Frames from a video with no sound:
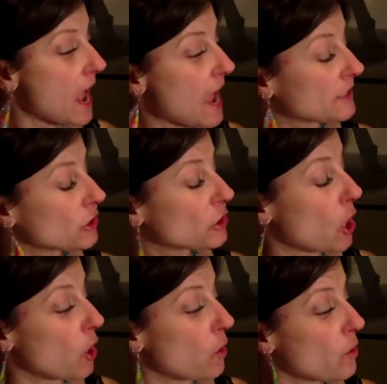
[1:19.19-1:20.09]
And
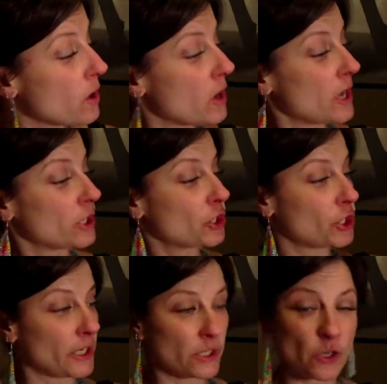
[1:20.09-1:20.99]
so
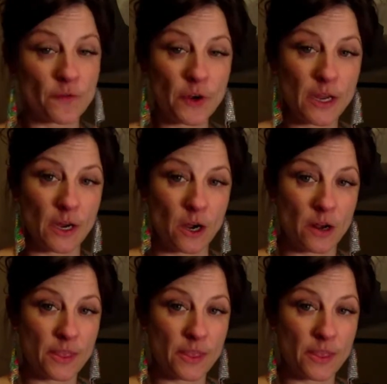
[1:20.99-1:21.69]
she is over here